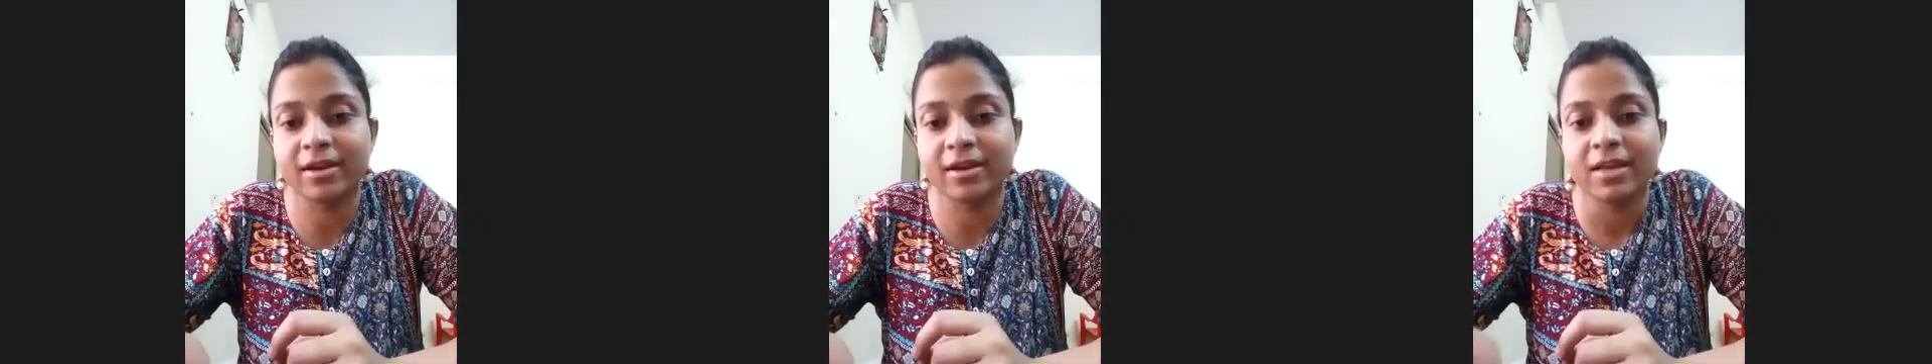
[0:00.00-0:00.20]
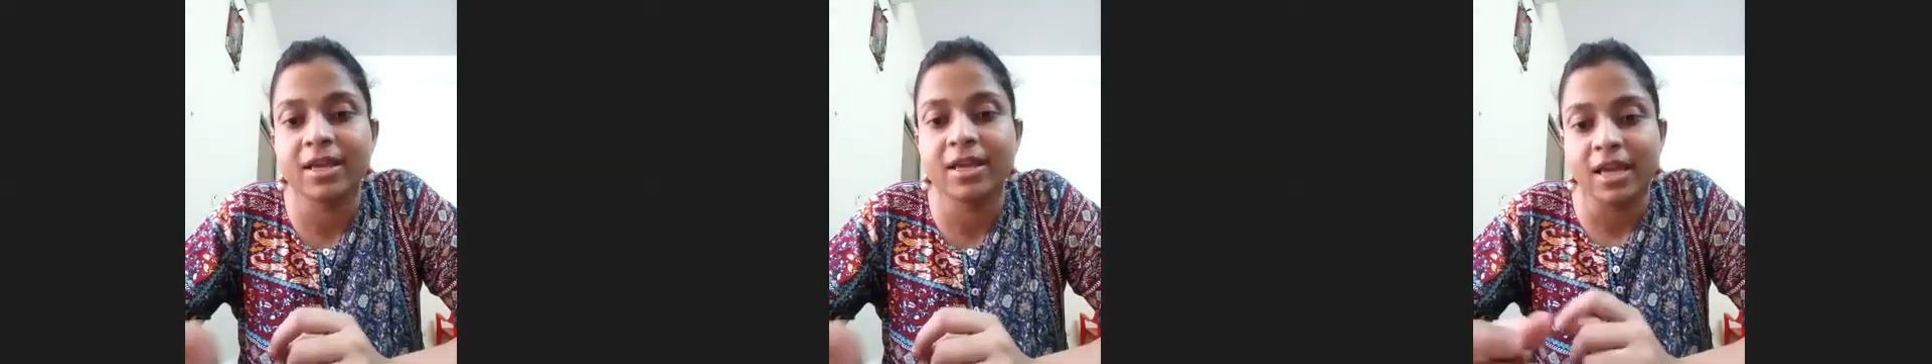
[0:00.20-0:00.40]

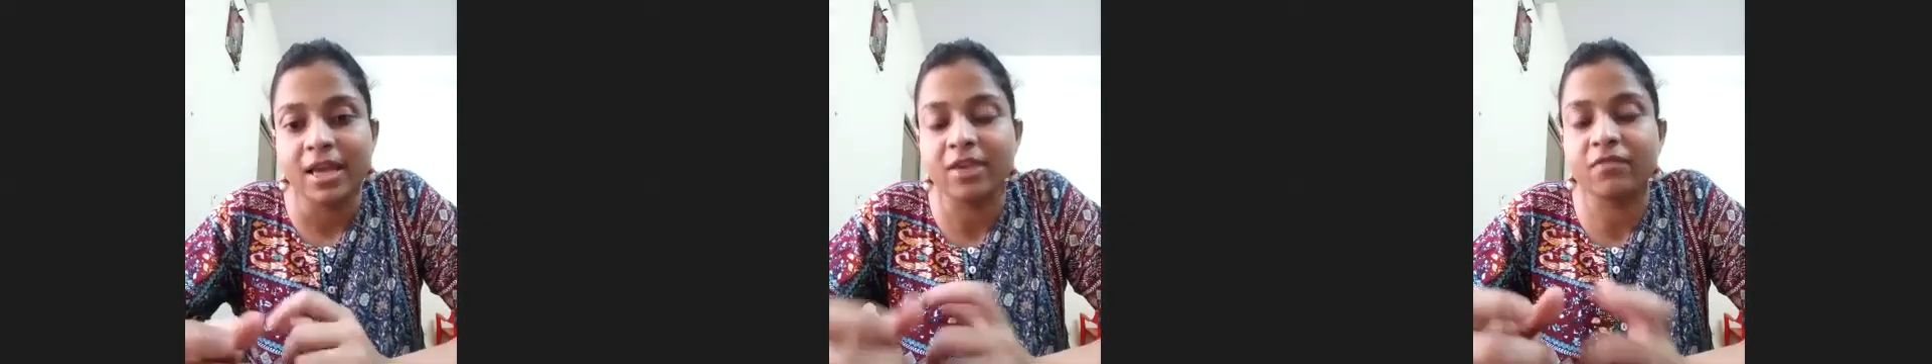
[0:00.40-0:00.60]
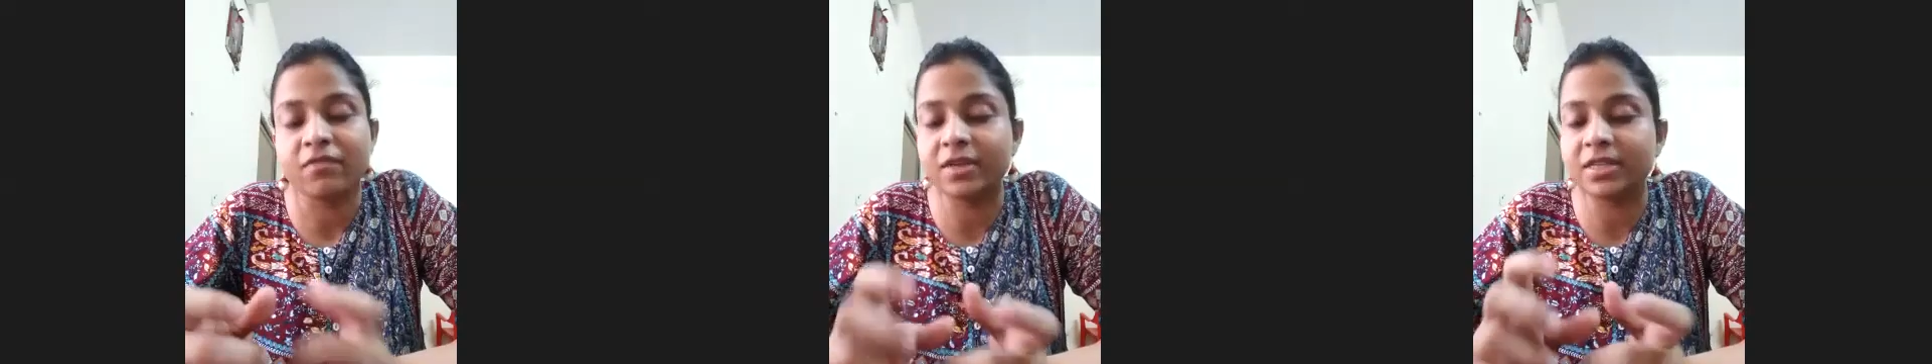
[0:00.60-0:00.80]
if we
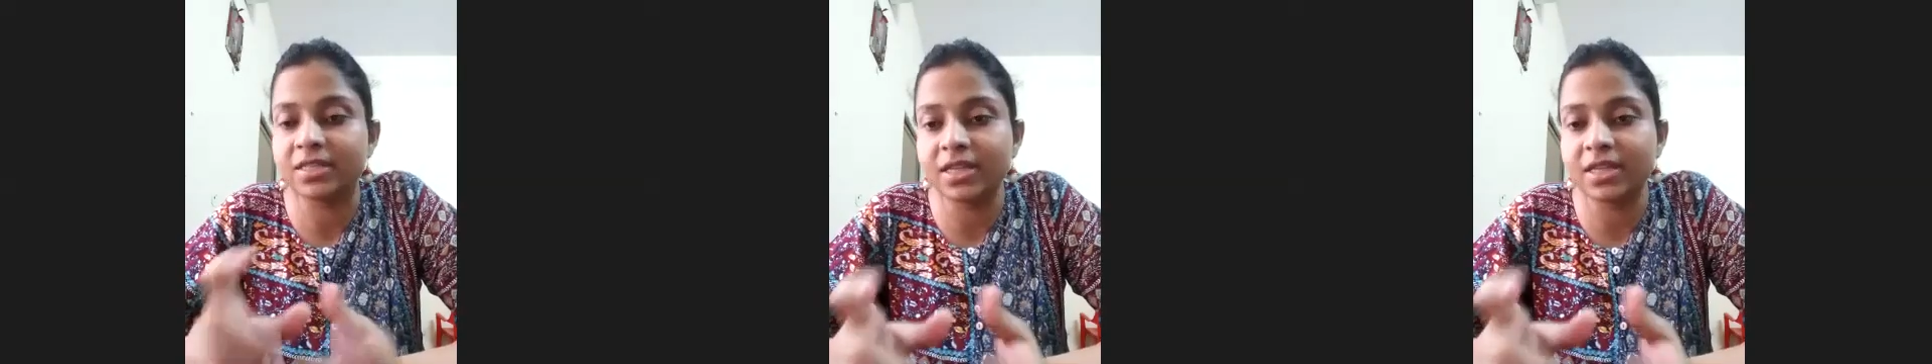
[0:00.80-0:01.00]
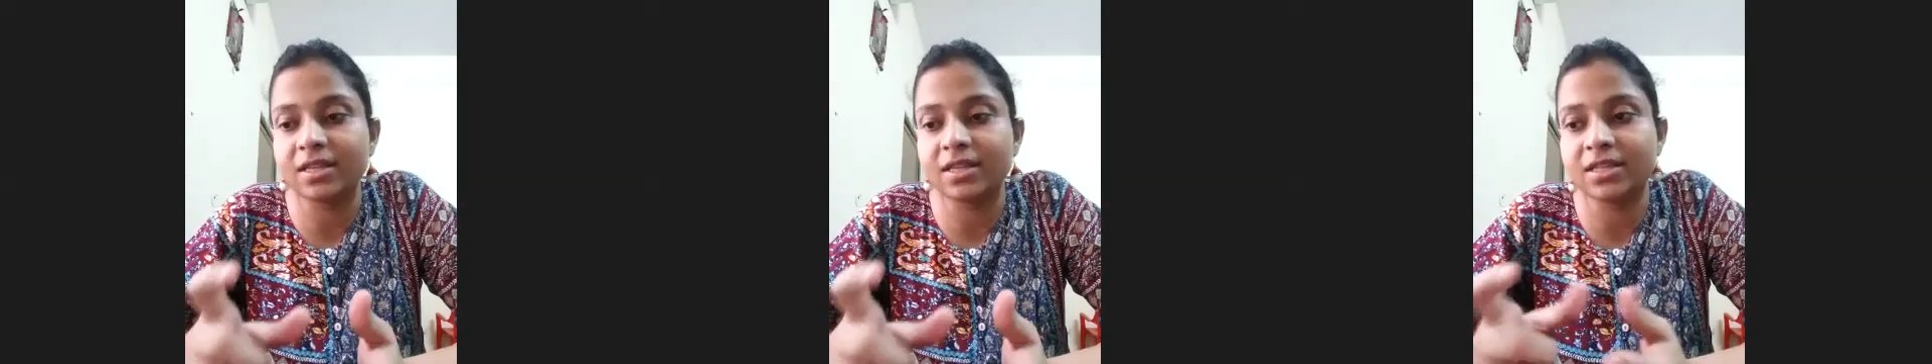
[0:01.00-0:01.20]
see
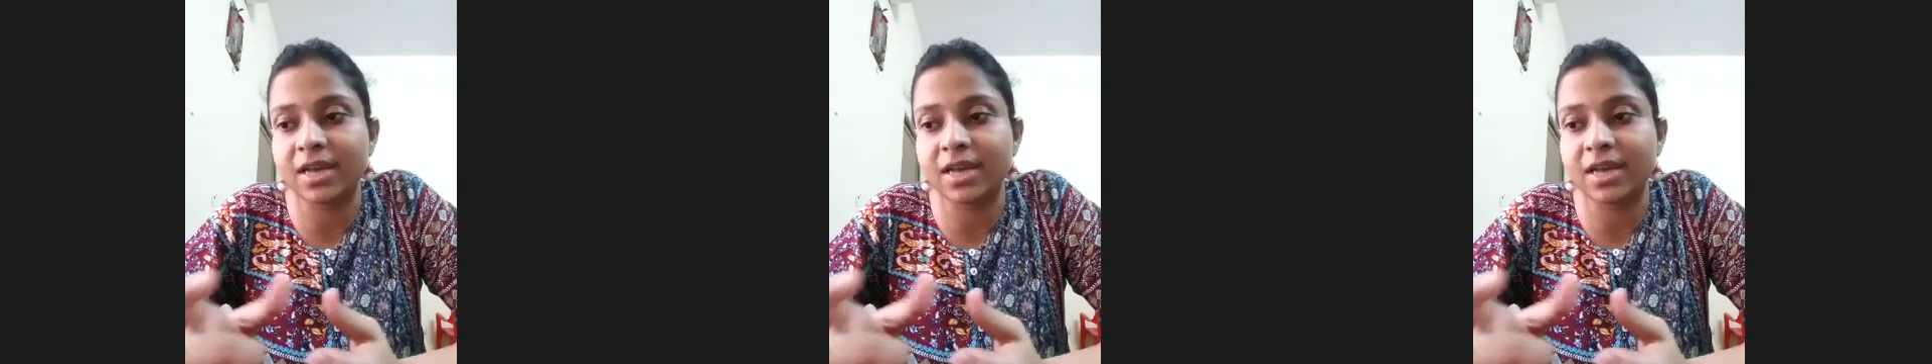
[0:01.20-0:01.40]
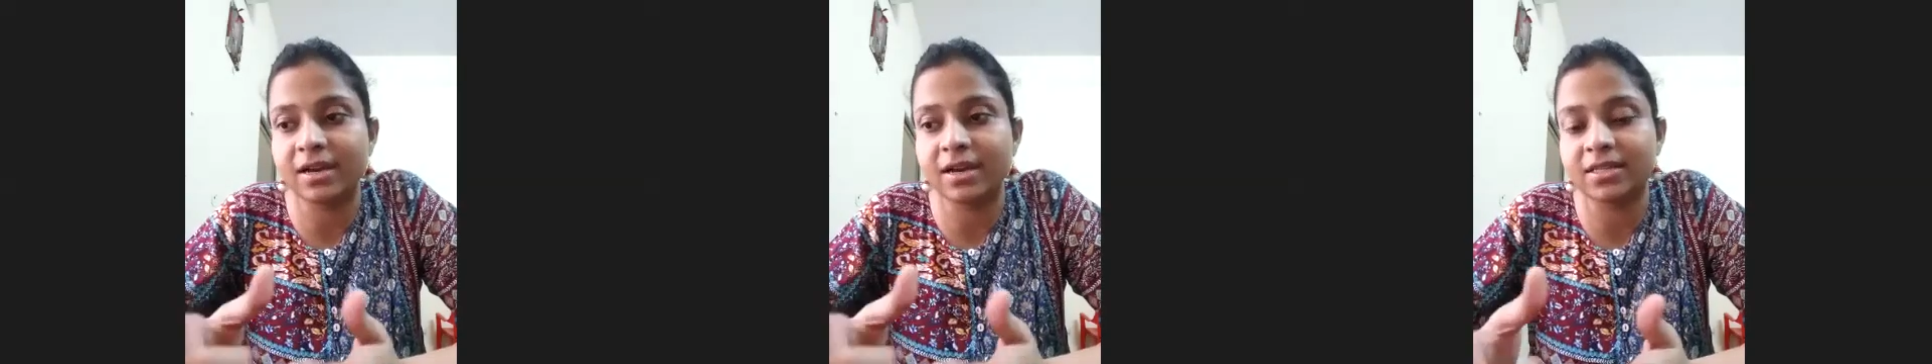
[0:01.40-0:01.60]
this
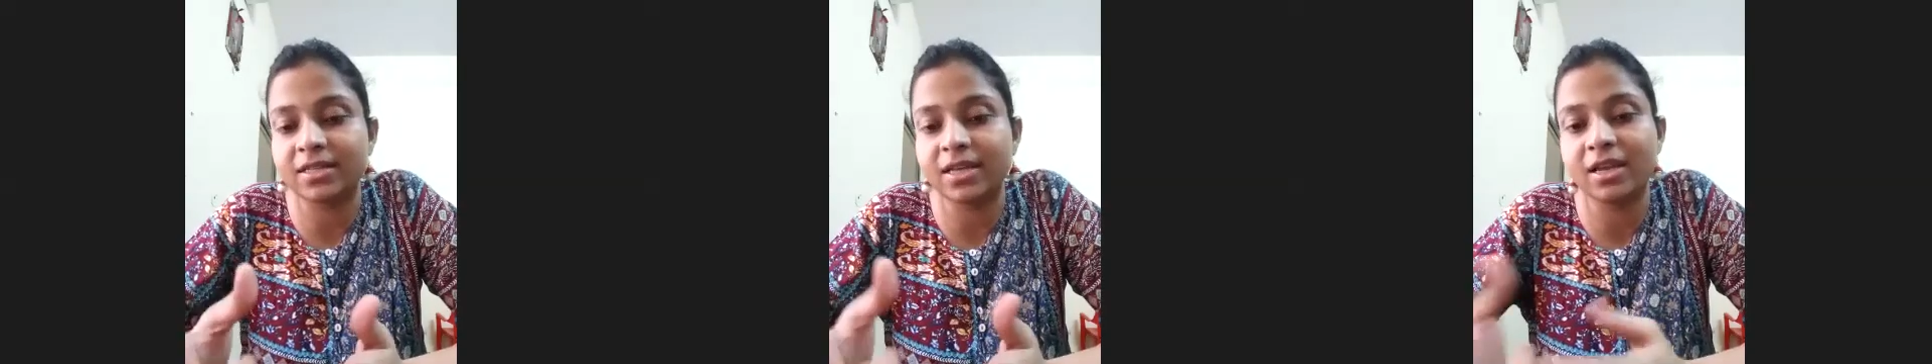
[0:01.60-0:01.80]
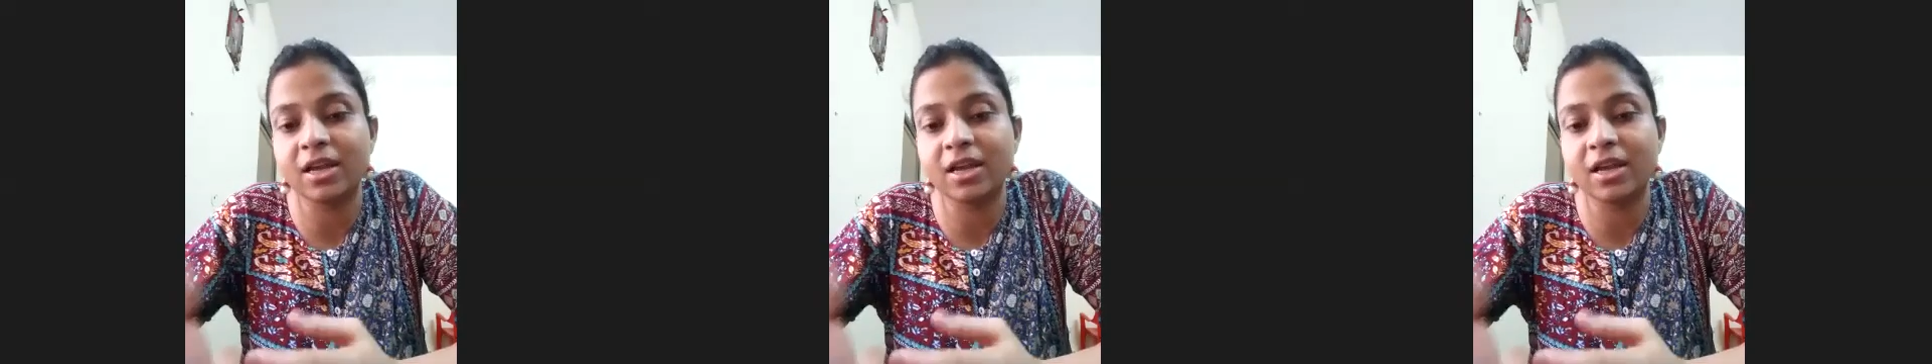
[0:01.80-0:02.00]
tendency in
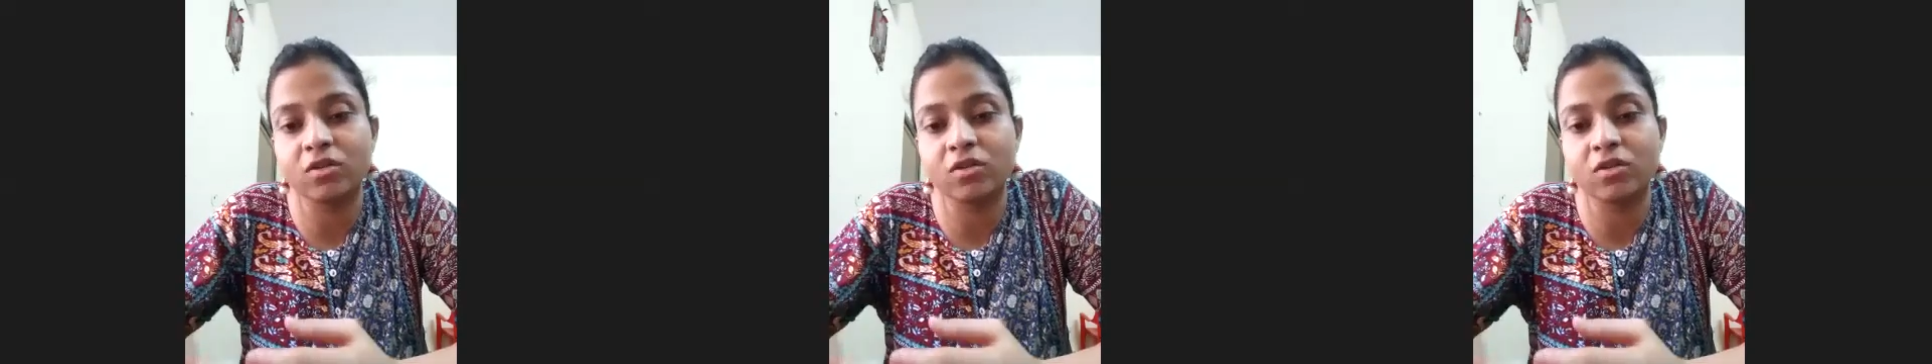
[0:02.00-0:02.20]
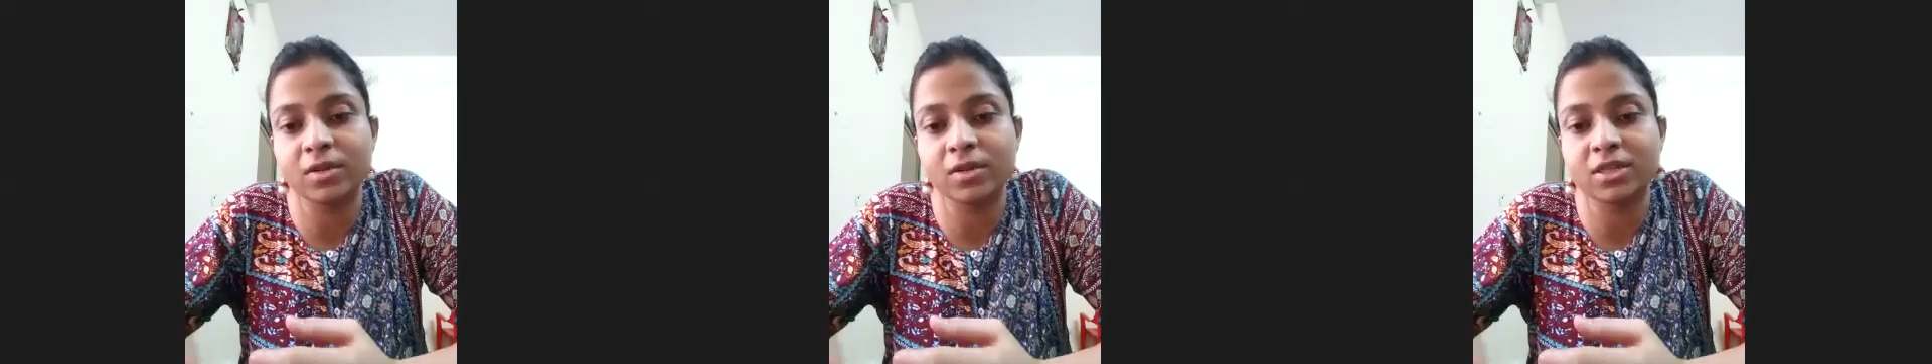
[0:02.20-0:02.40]
a
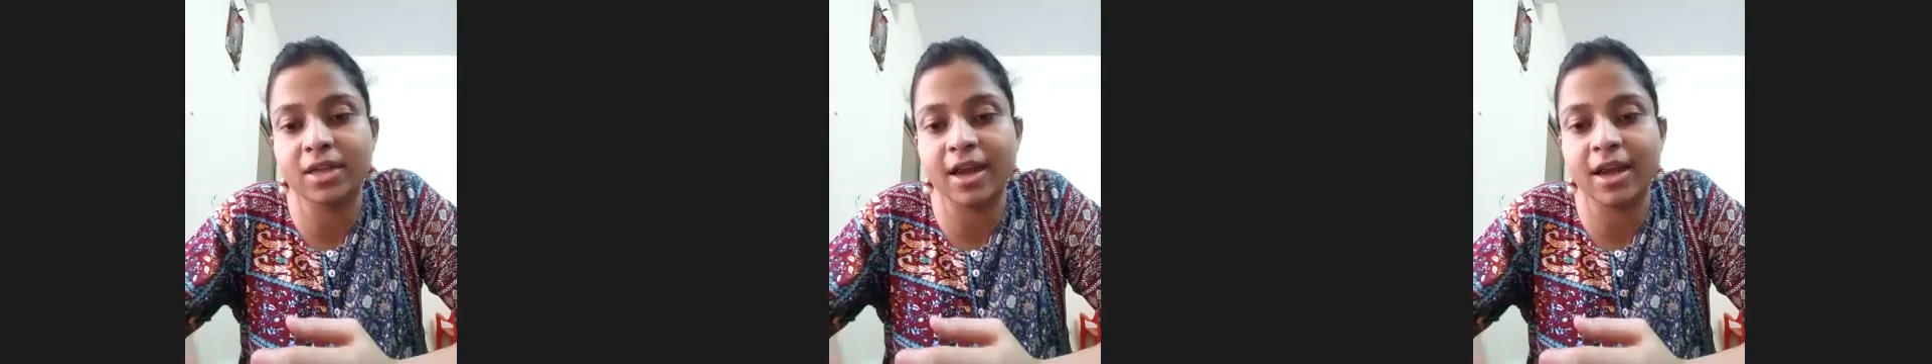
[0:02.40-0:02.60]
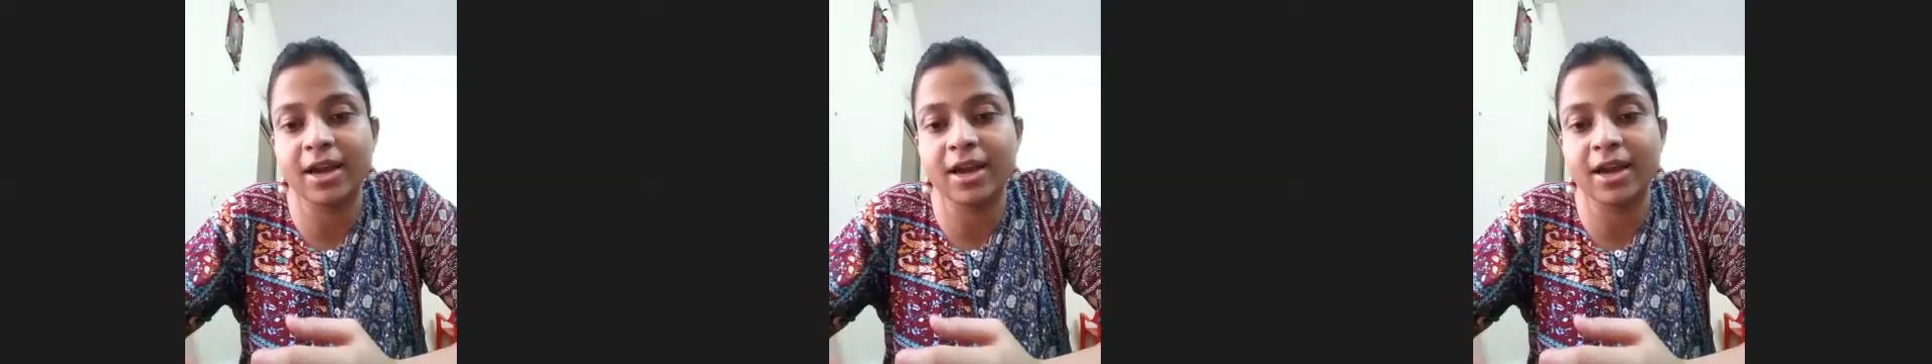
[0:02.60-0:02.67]
human child,